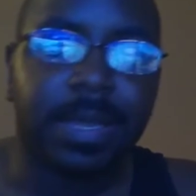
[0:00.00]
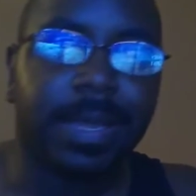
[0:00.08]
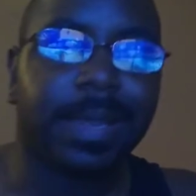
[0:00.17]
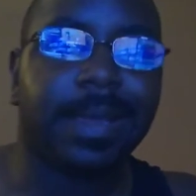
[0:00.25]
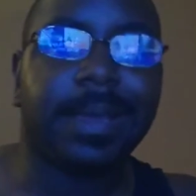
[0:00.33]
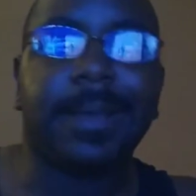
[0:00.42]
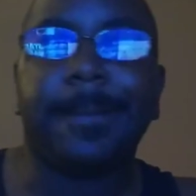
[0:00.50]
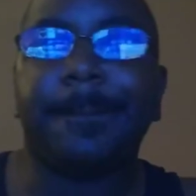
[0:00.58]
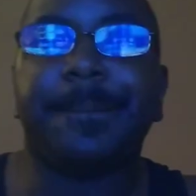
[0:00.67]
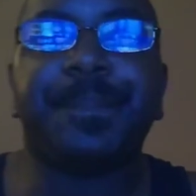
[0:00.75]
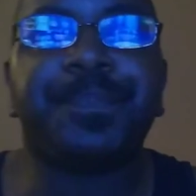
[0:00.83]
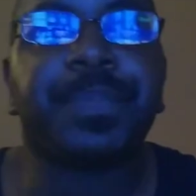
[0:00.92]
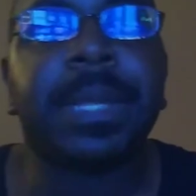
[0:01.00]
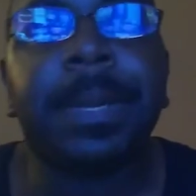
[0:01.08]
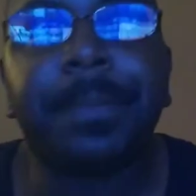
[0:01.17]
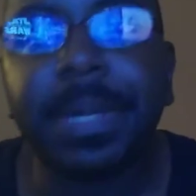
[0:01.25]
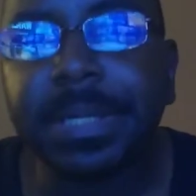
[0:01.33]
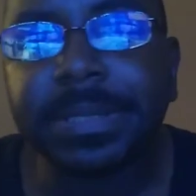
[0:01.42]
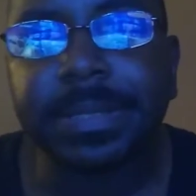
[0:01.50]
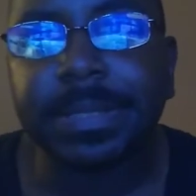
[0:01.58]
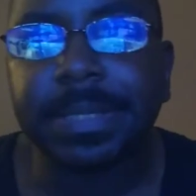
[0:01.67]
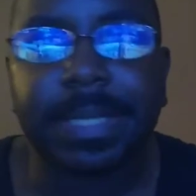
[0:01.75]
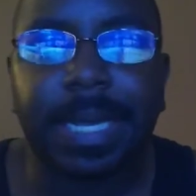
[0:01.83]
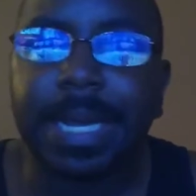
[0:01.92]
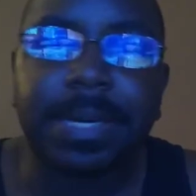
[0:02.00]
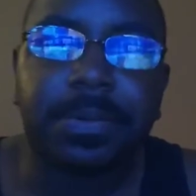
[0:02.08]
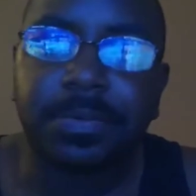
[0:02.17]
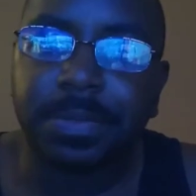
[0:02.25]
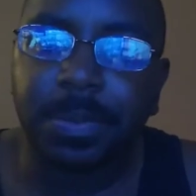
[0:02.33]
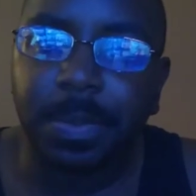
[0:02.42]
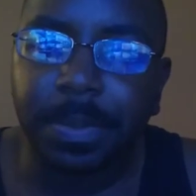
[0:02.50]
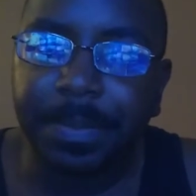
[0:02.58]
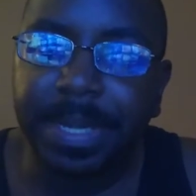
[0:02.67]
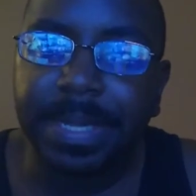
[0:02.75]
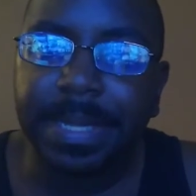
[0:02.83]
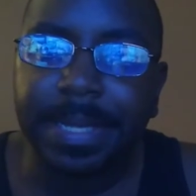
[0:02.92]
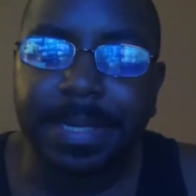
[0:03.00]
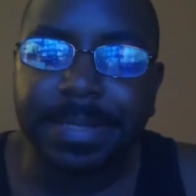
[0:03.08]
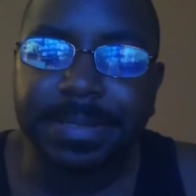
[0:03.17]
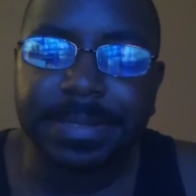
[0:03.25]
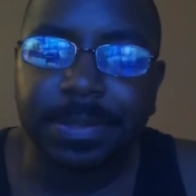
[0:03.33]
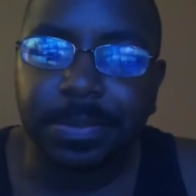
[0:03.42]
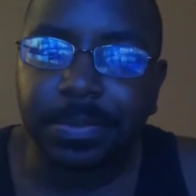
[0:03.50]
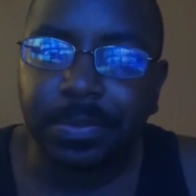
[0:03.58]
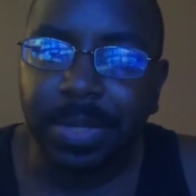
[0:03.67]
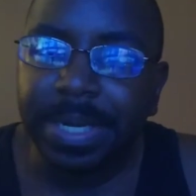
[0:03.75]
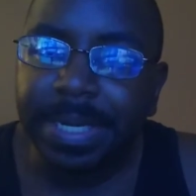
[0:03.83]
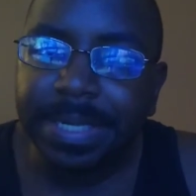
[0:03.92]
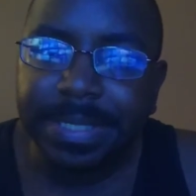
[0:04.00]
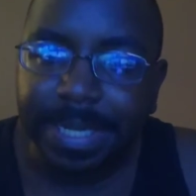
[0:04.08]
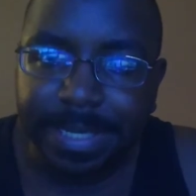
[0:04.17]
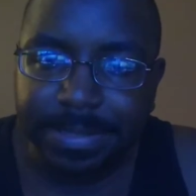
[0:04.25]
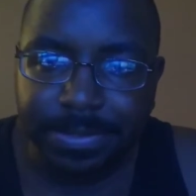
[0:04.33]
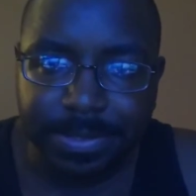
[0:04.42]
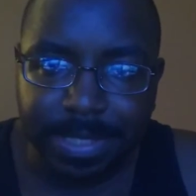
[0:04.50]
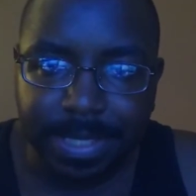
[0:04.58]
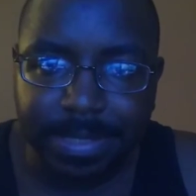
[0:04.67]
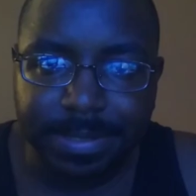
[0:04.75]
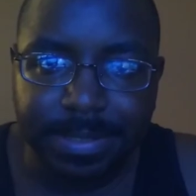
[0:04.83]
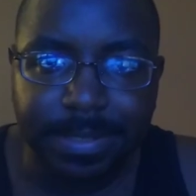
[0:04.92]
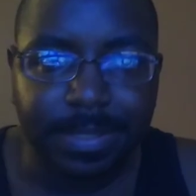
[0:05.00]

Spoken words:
And personally, I don't really want to be that, and so we need to exercise.